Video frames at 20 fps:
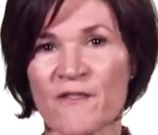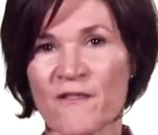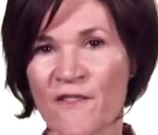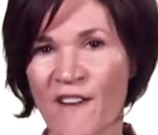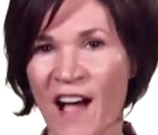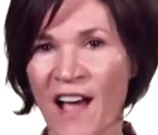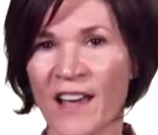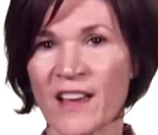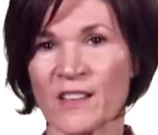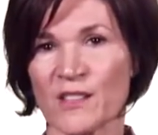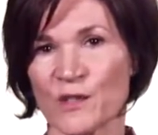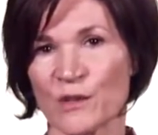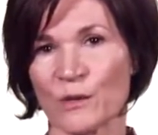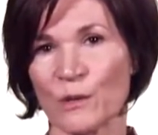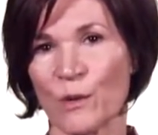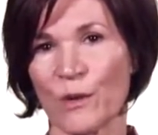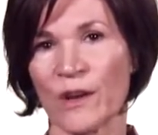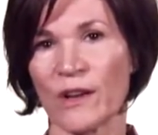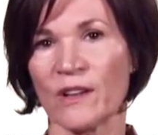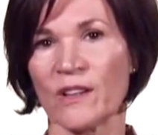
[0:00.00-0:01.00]
find your
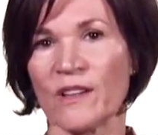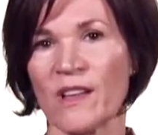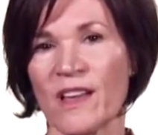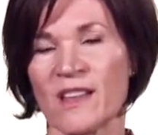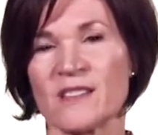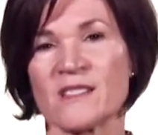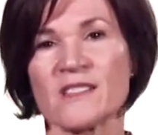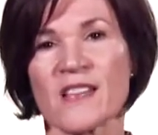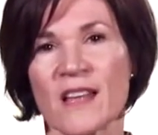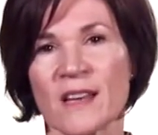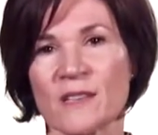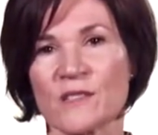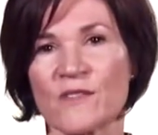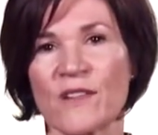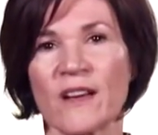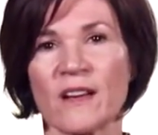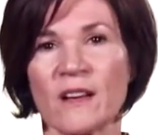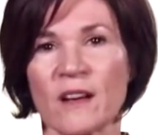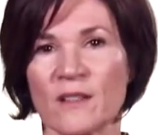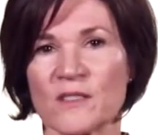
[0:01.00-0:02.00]
loyal and
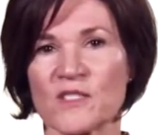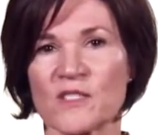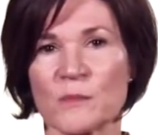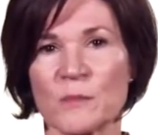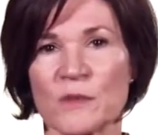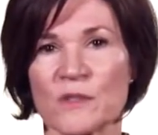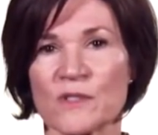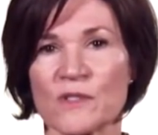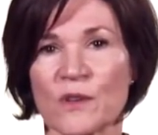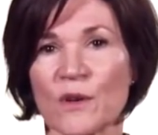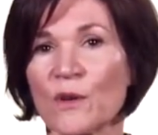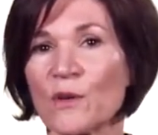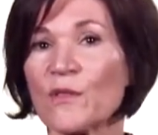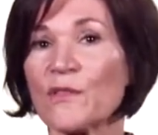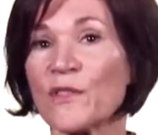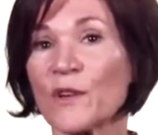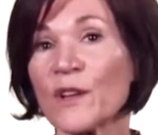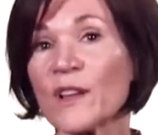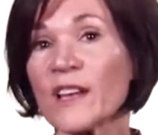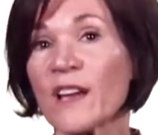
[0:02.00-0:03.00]
satisfied customers who
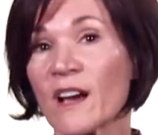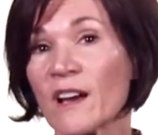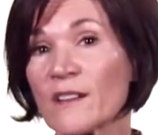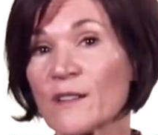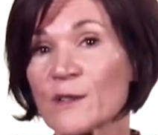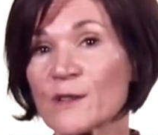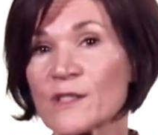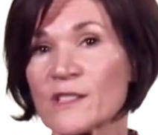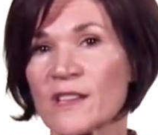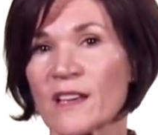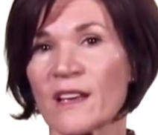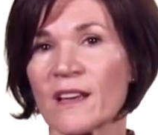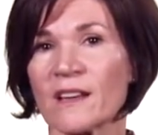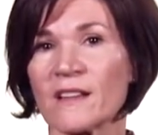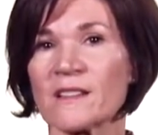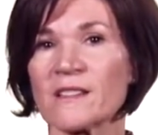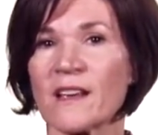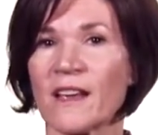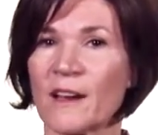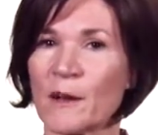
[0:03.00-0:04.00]
fully
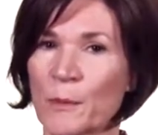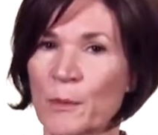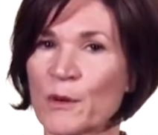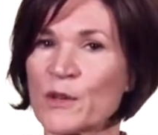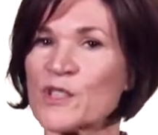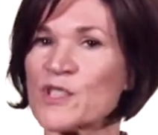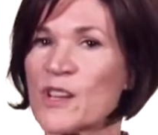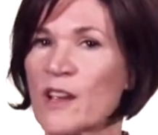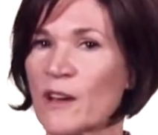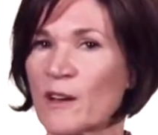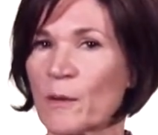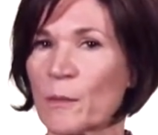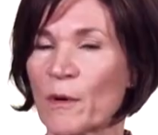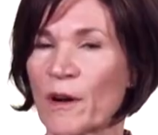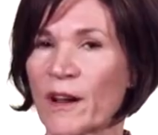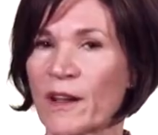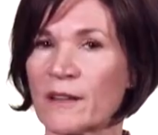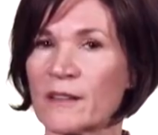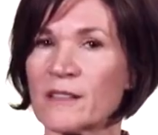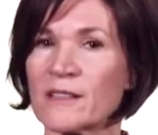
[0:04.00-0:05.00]
understand and appreciate your
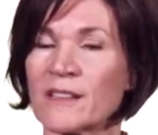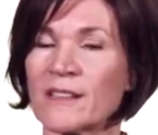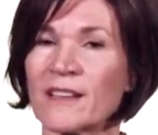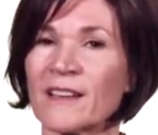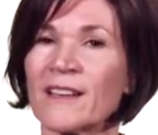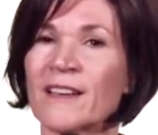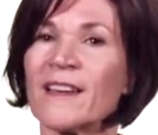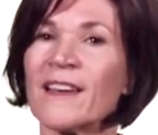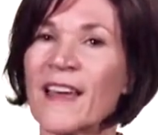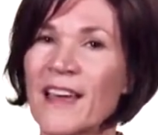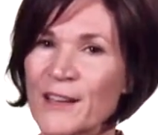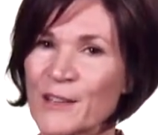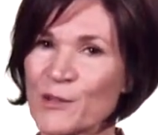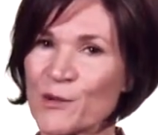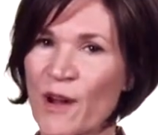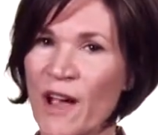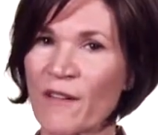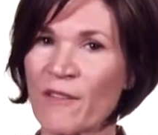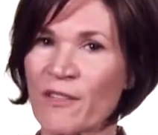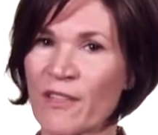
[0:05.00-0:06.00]
brand and
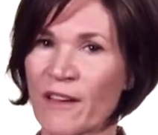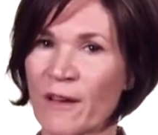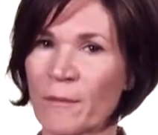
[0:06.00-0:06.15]
draft